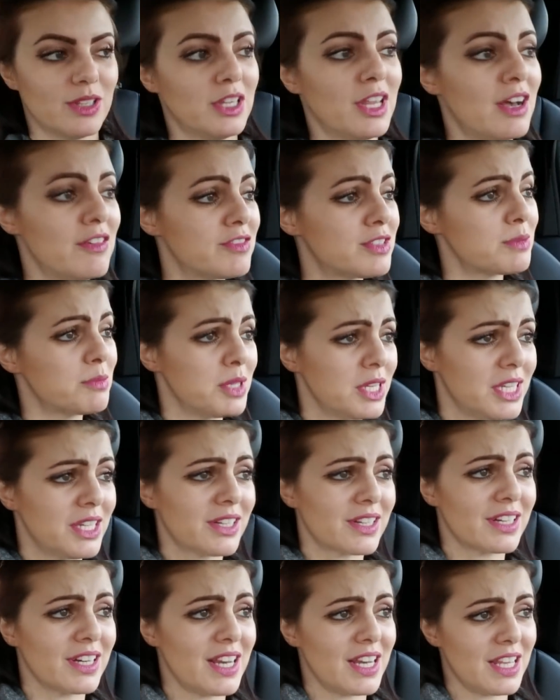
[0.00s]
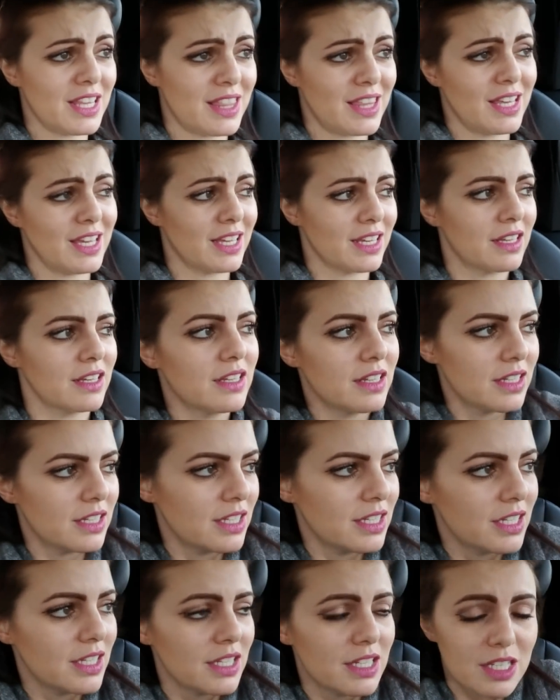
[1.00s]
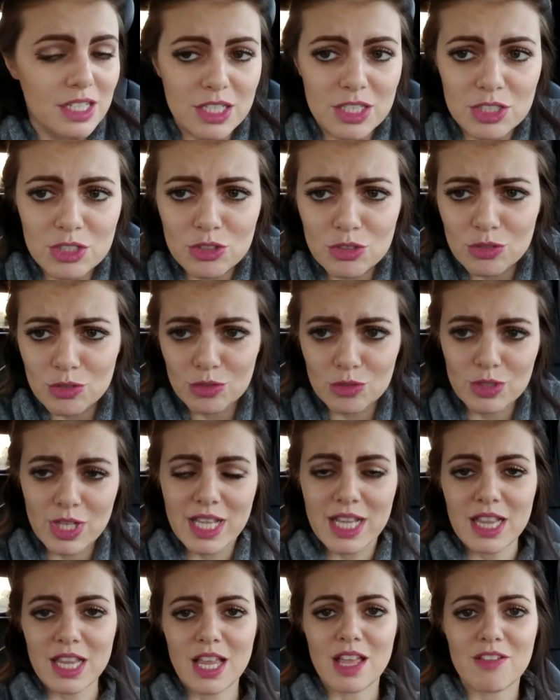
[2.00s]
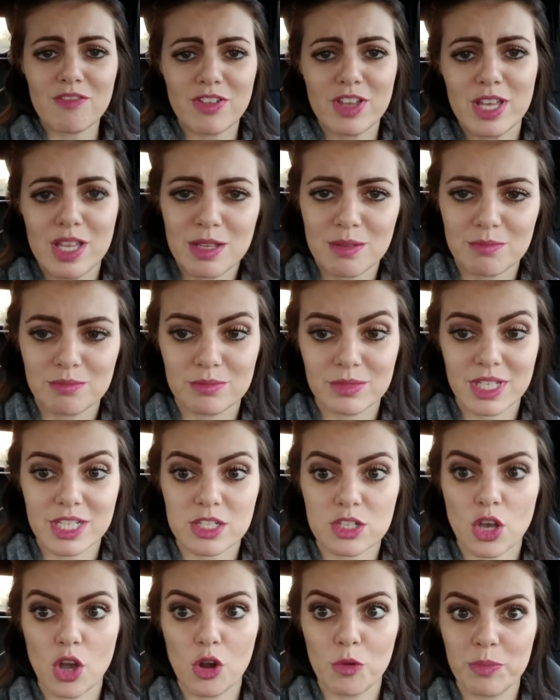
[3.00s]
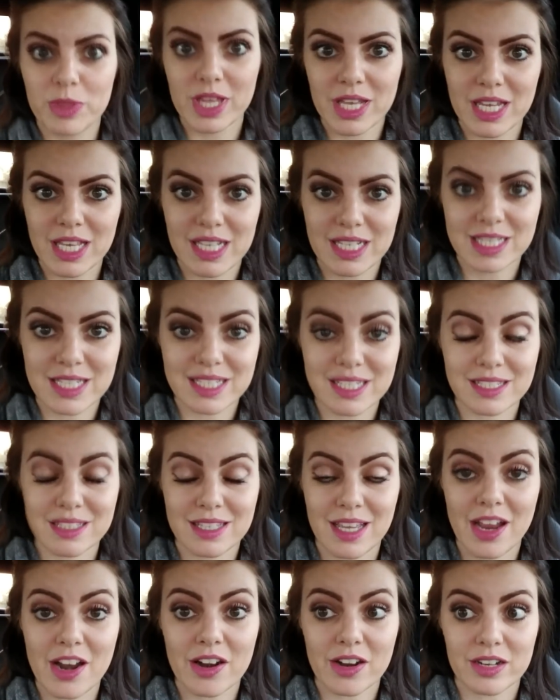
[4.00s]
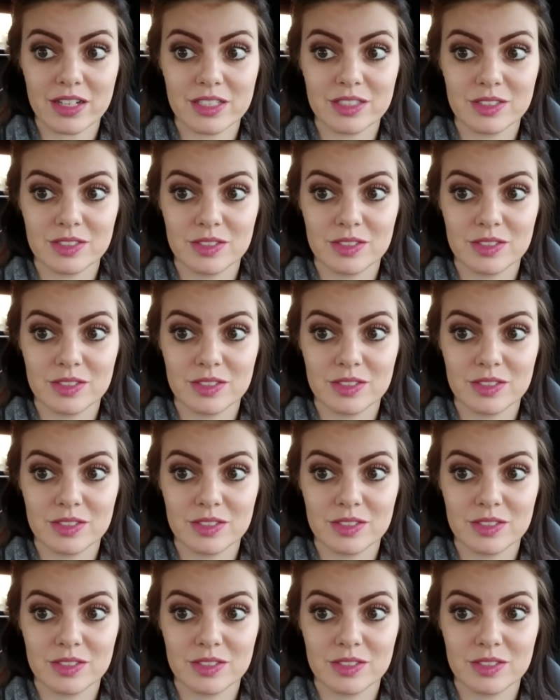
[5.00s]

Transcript: loves me or anything. Oh, I love him. Let's hope that he's still there.